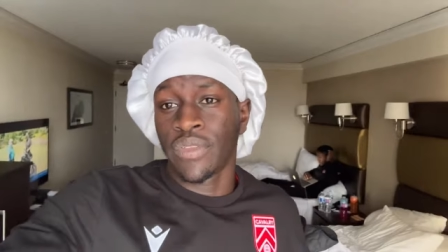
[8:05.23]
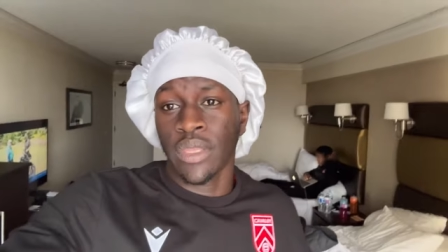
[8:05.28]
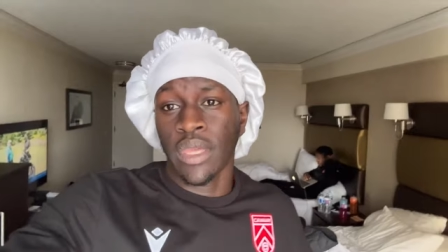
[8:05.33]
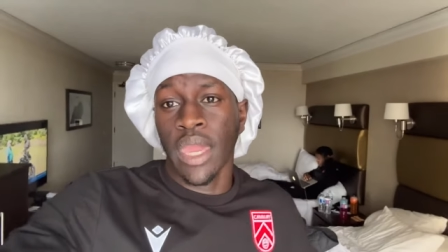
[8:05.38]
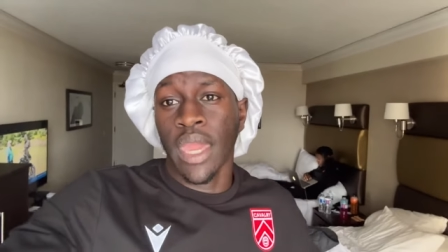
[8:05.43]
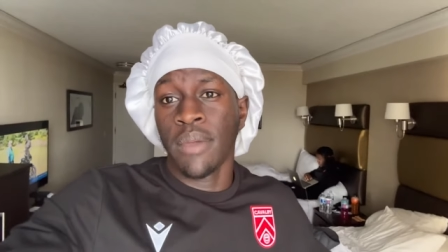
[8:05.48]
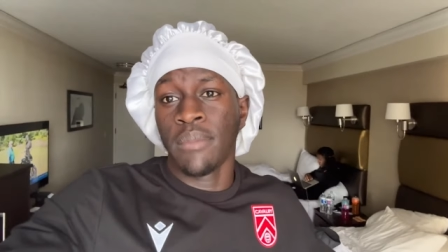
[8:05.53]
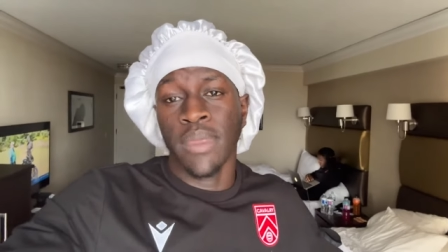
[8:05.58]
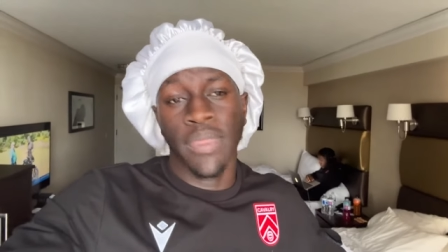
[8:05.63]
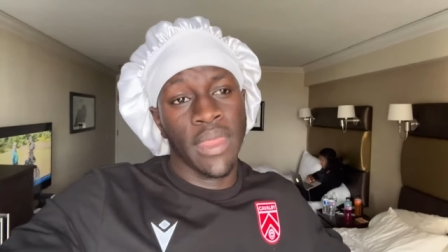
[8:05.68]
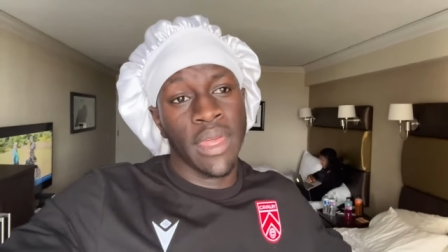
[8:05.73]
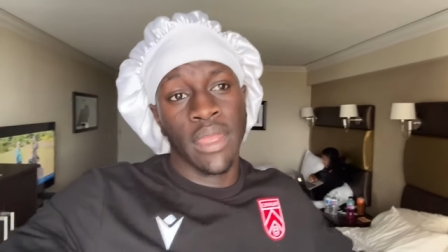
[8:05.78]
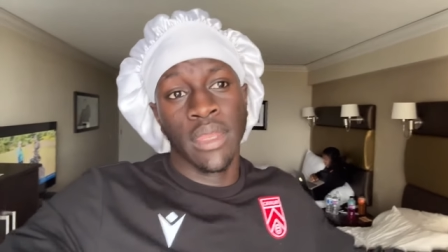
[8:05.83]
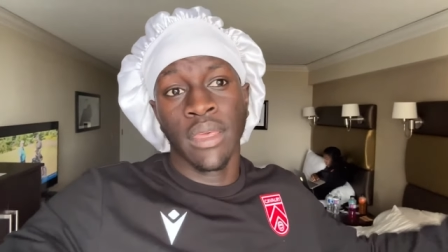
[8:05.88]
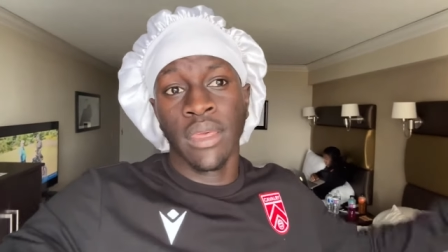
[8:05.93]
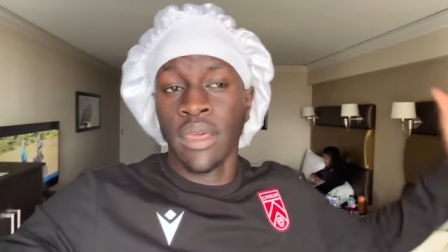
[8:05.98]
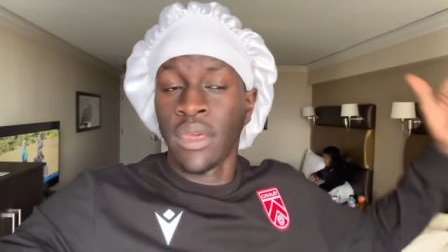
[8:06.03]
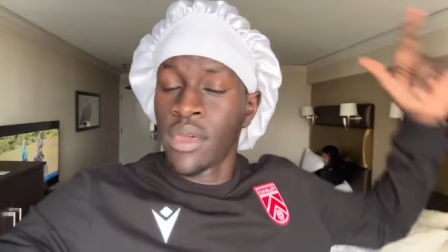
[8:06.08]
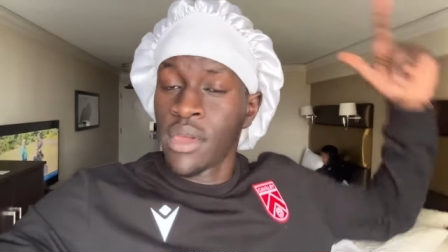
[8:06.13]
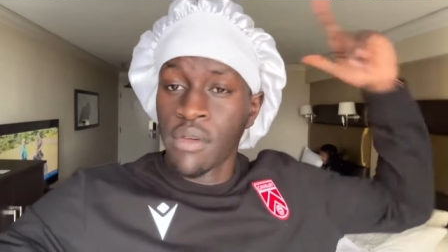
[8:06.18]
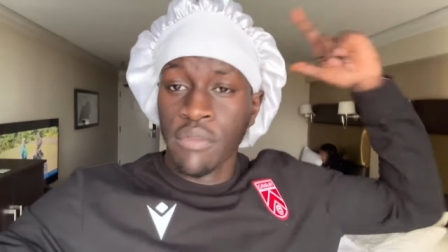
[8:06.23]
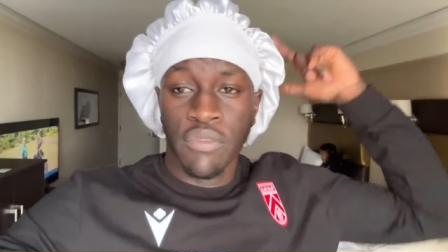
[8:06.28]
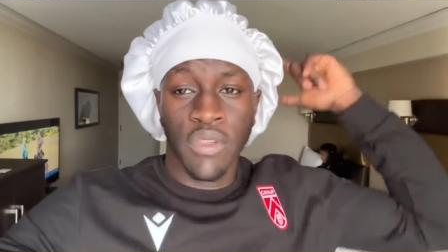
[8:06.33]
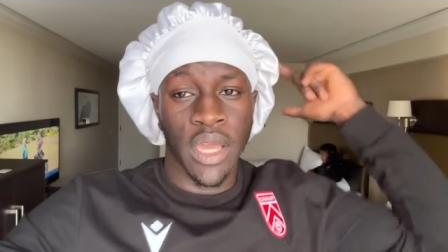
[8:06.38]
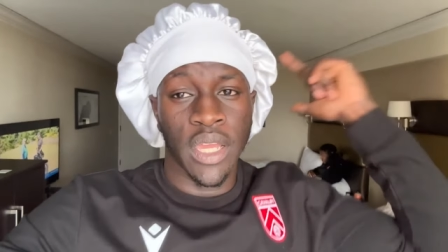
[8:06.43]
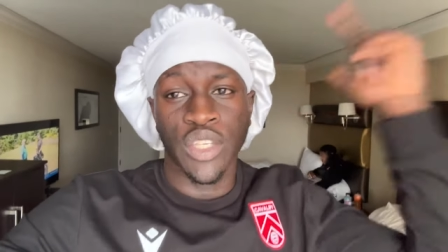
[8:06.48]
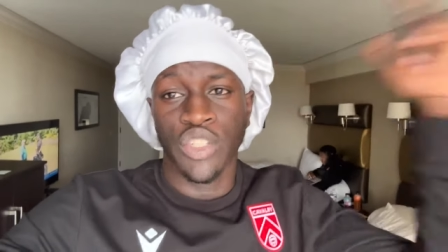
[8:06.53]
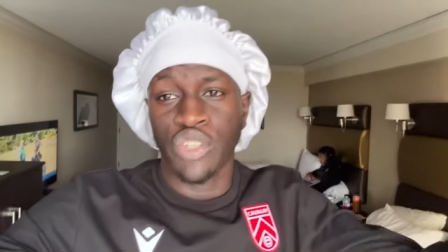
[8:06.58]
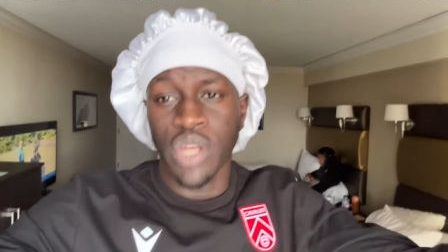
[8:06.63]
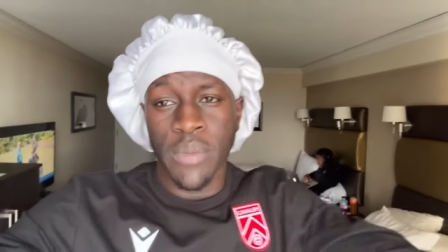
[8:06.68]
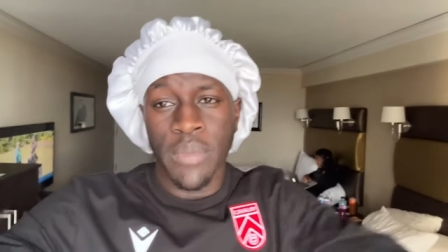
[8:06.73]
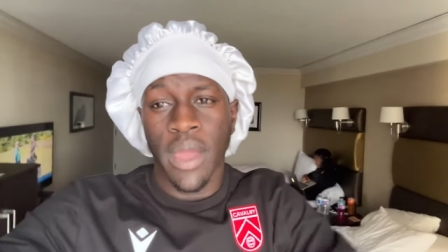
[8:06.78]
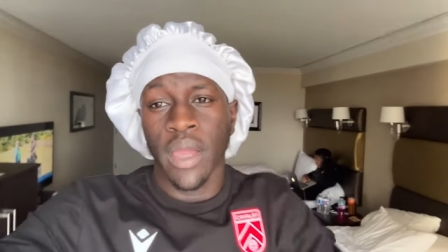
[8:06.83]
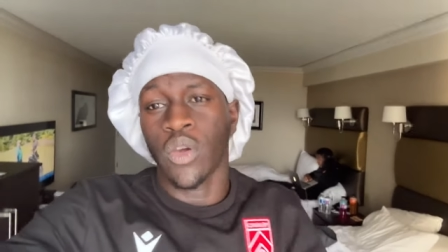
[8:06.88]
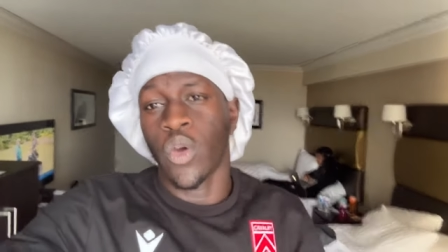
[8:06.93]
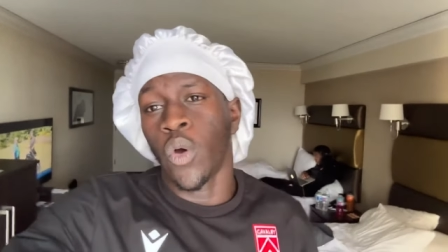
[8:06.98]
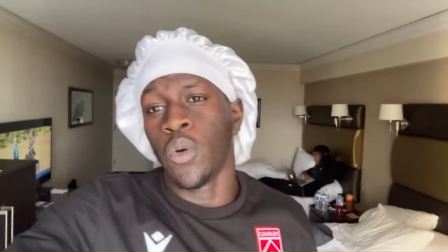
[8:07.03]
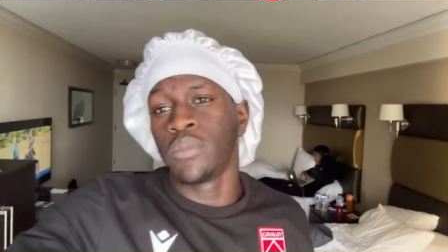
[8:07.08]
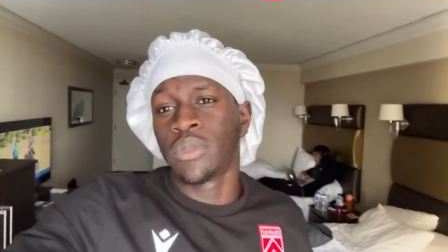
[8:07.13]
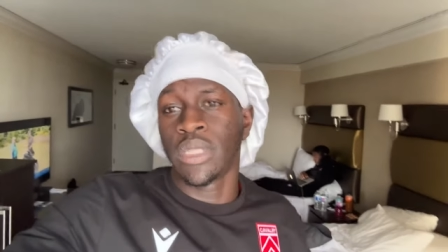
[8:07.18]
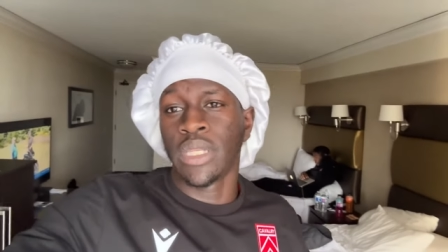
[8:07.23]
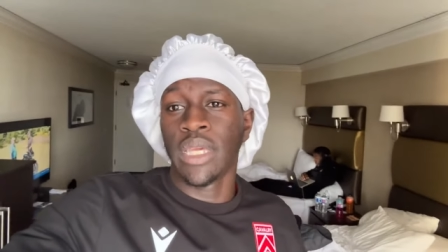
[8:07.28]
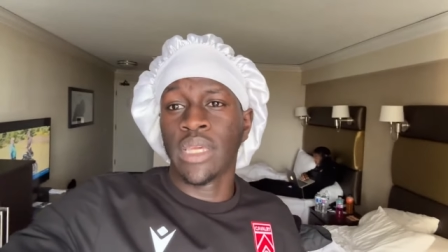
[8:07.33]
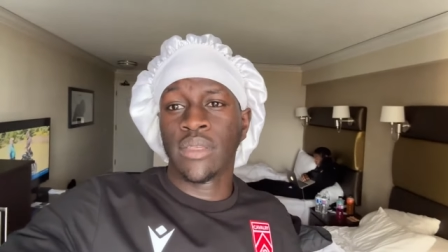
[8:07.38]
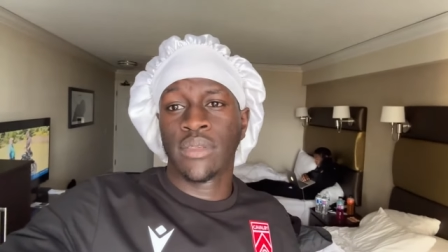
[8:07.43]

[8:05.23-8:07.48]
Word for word: the game, and then flying straight back home today.